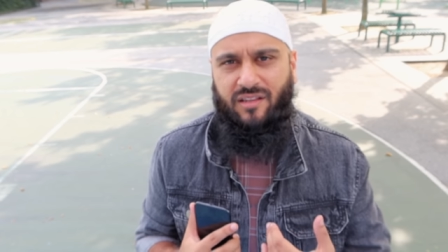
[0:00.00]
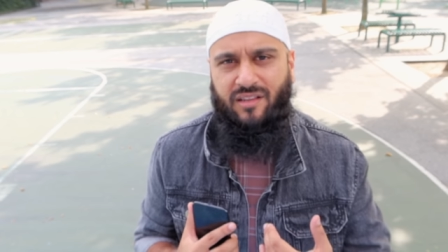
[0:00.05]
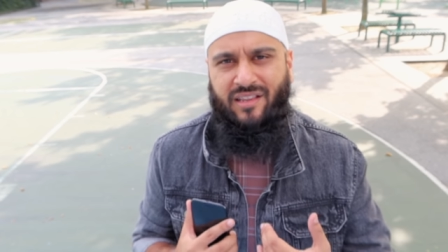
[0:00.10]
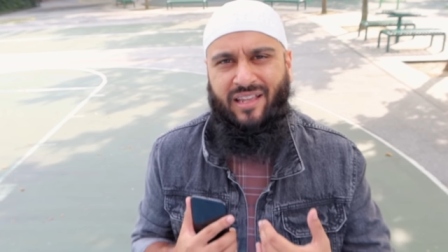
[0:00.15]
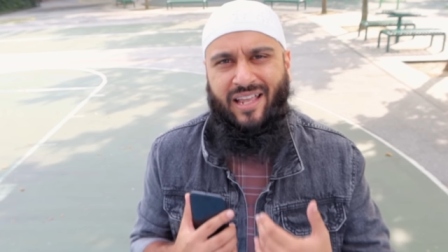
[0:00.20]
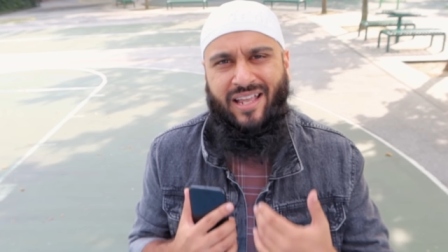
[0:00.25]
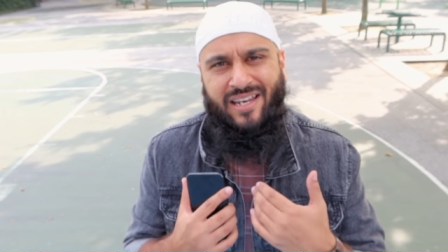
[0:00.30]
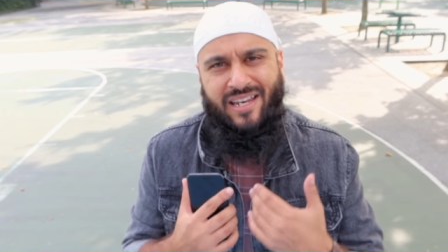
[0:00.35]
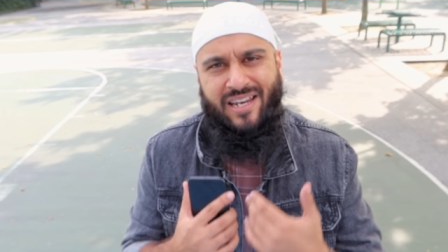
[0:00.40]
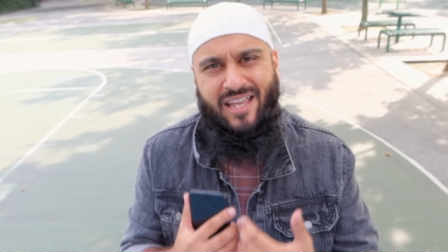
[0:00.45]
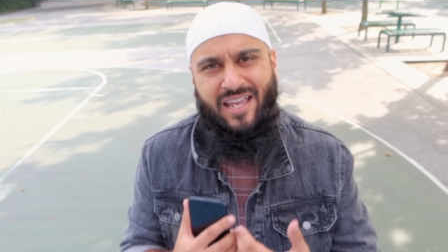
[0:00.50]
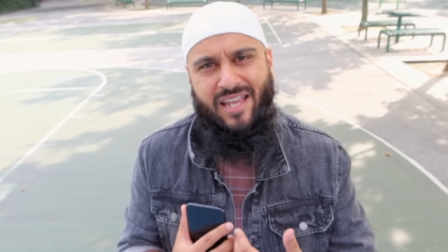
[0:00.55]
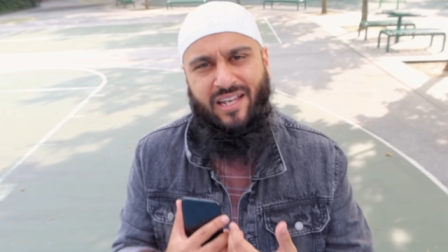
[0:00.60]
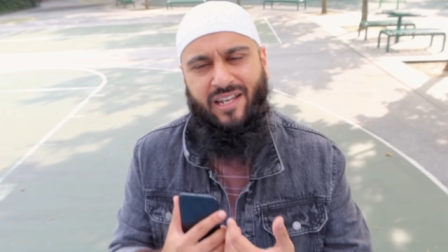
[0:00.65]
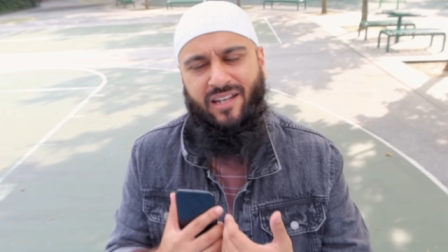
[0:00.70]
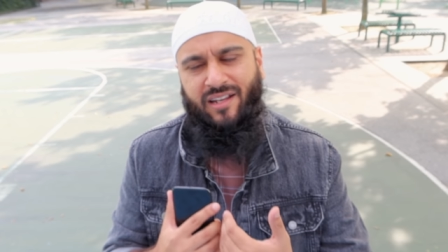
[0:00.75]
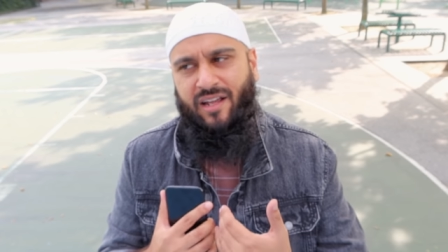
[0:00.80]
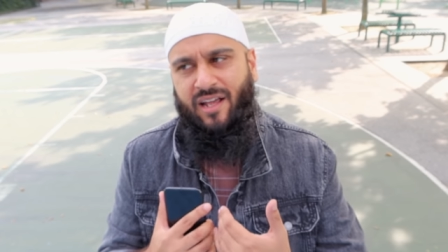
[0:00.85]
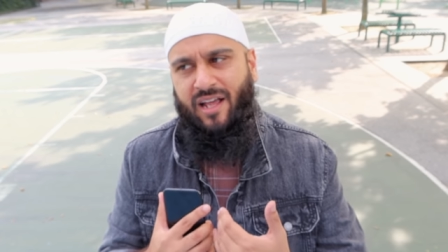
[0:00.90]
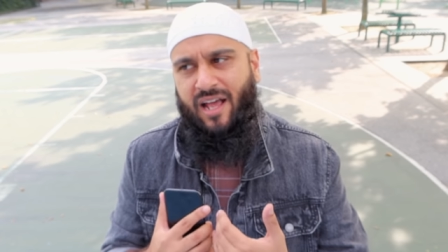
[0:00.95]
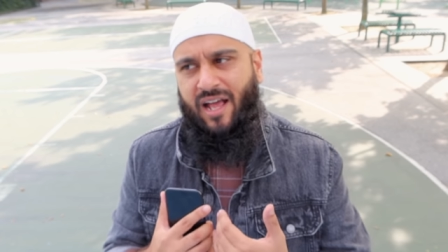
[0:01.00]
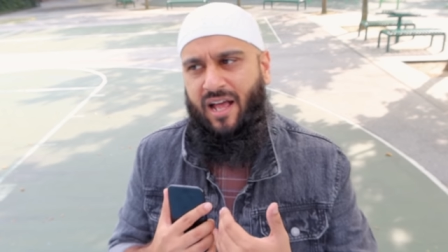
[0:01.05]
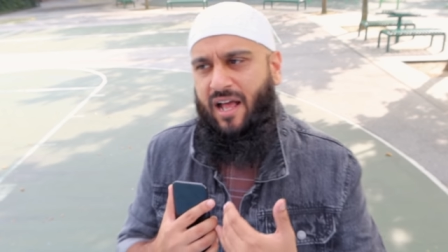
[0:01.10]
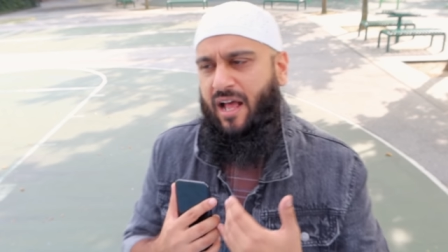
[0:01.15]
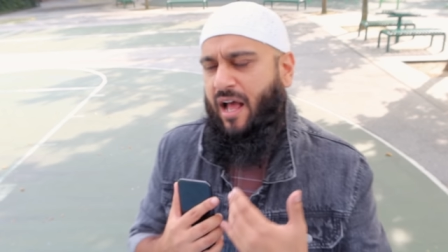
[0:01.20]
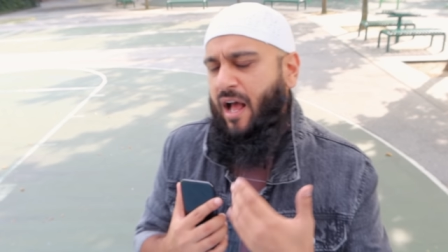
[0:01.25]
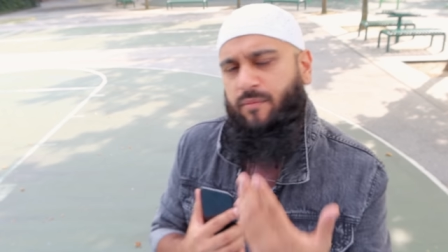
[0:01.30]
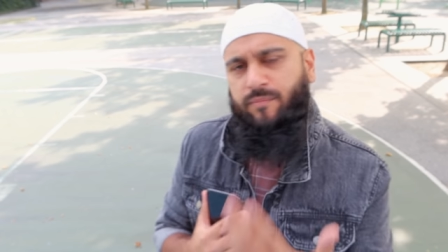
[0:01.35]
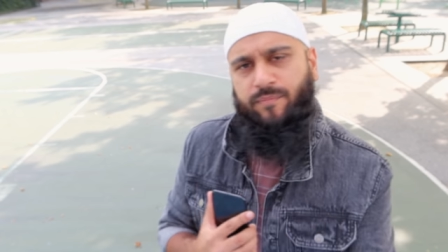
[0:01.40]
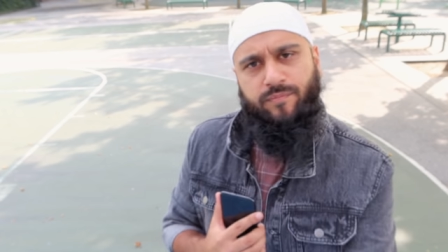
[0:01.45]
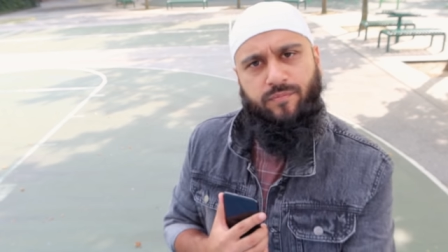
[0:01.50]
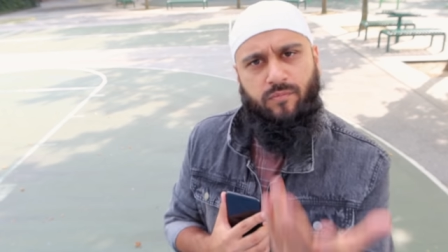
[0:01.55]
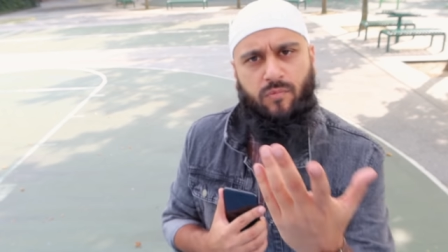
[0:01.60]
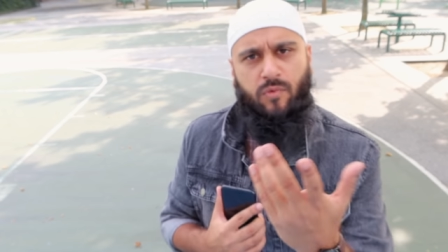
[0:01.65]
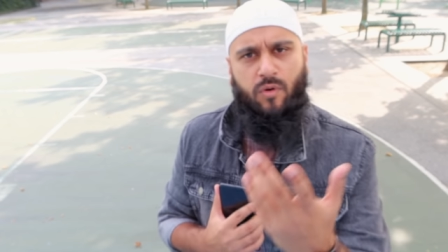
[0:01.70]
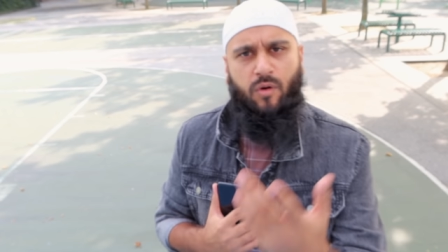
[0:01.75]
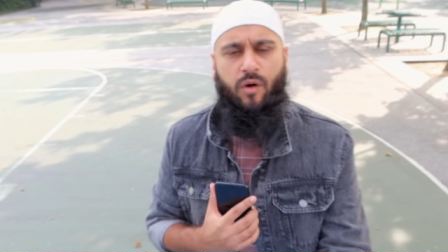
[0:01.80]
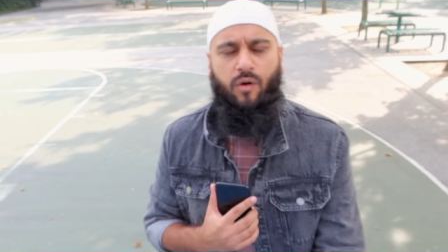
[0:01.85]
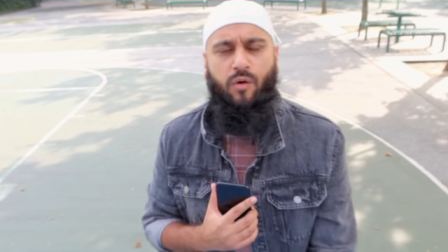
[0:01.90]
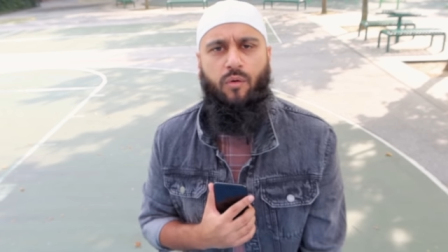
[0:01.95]
They need,
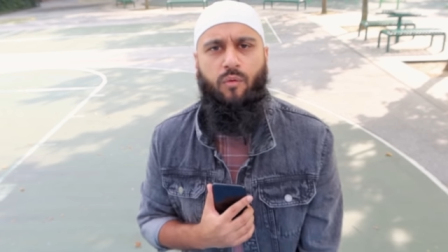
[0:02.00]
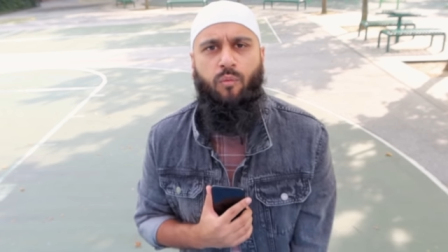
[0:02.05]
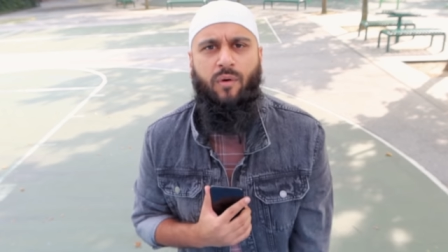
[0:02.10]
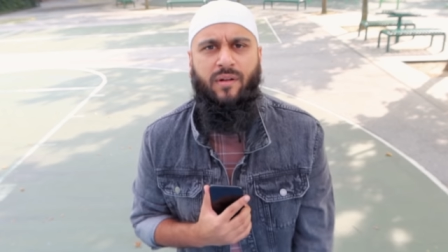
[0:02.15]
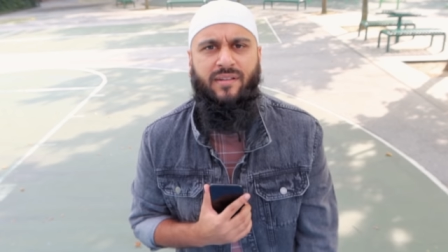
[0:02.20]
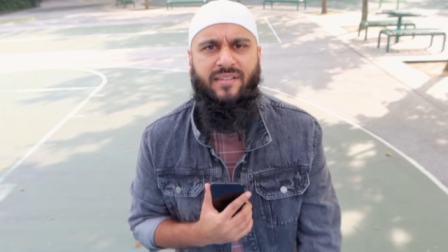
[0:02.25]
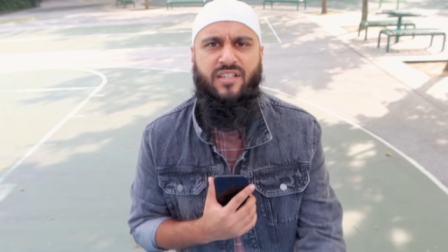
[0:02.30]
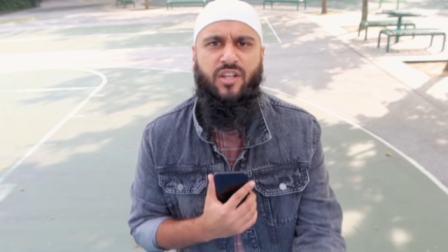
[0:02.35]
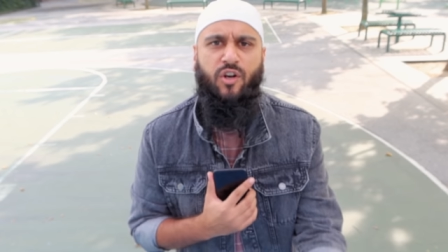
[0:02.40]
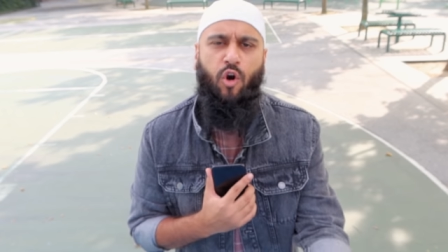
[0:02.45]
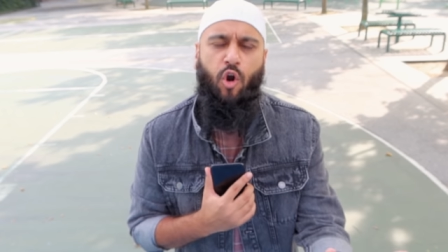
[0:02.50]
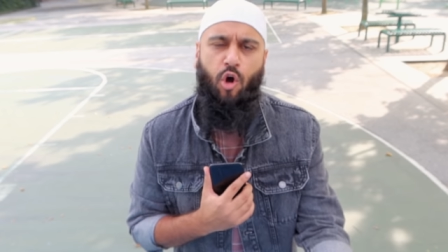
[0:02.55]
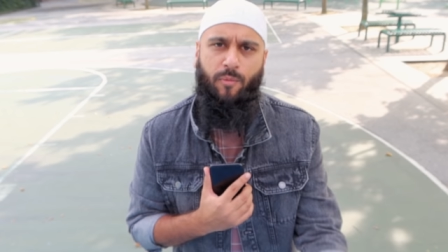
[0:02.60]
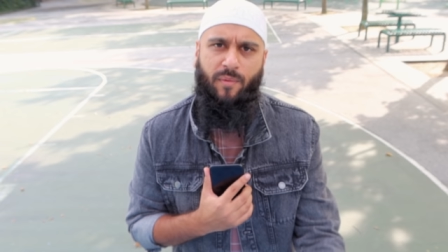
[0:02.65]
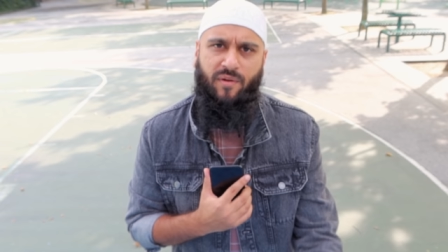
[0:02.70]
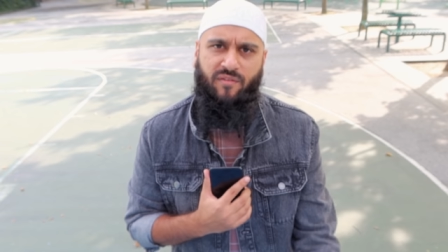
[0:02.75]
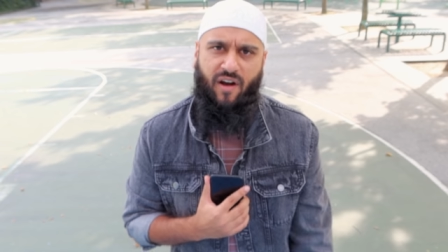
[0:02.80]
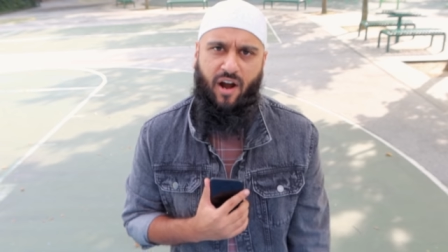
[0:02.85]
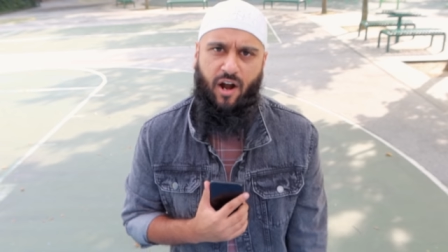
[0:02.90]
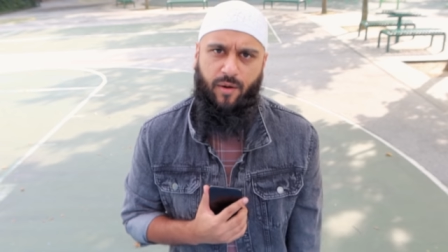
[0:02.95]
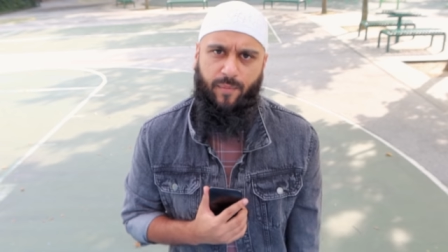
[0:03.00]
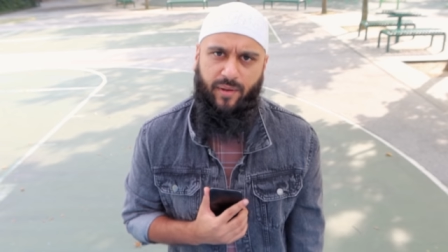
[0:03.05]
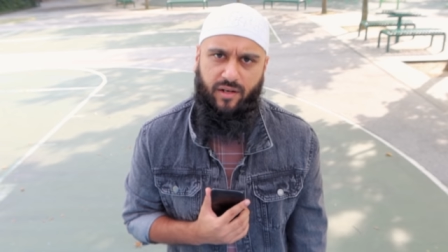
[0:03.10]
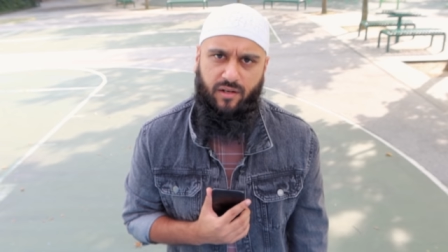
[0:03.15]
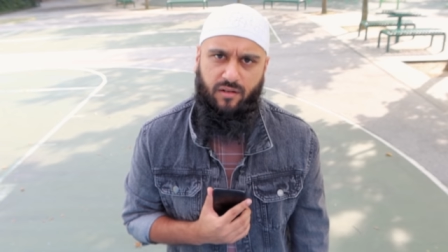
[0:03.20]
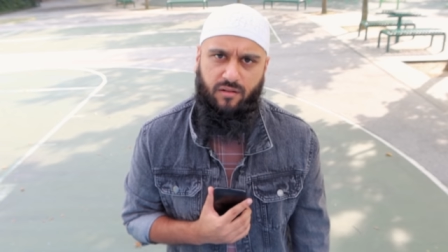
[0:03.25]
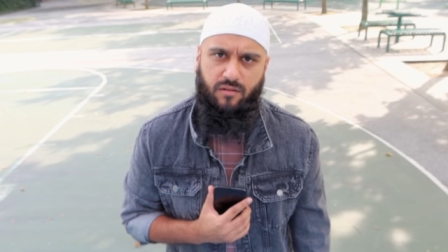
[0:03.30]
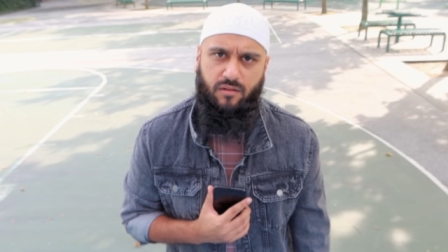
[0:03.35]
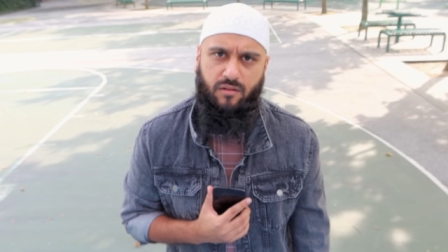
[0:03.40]
what's their home environment?